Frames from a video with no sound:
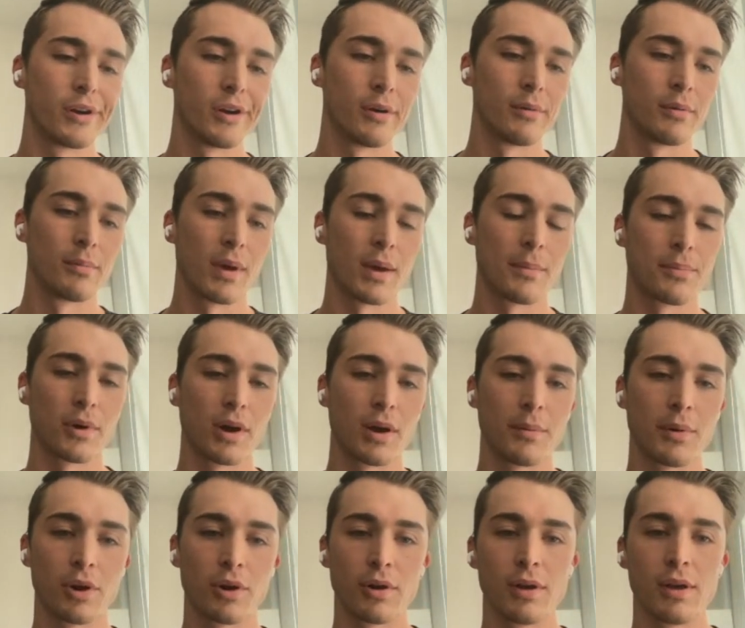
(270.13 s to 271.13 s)
My
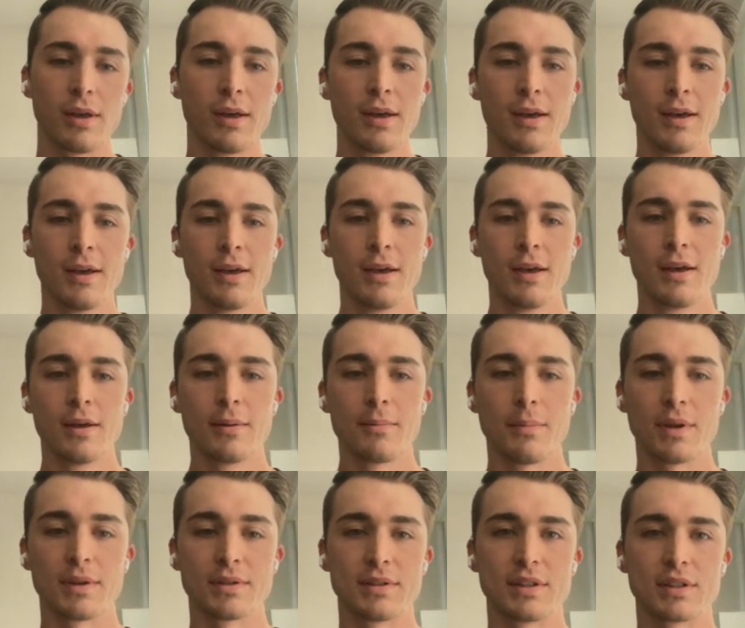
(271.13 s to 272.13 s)
primary
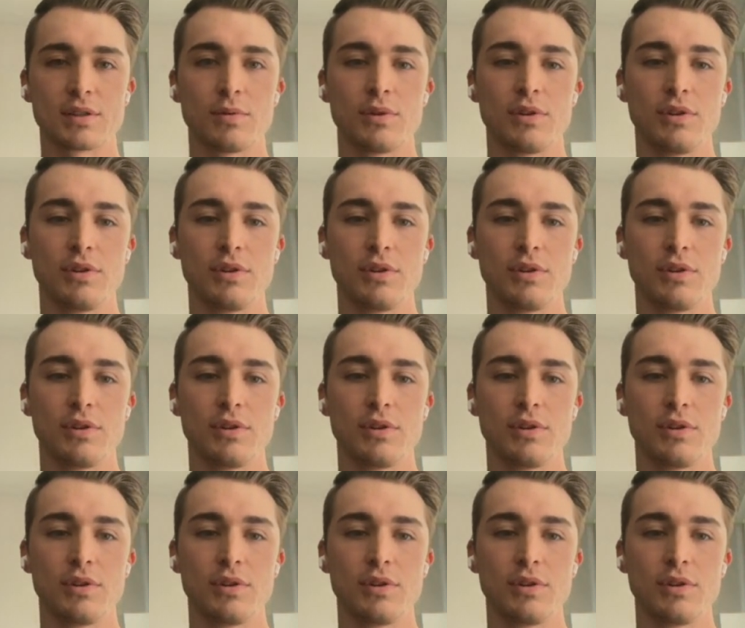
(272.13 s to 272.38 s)
business,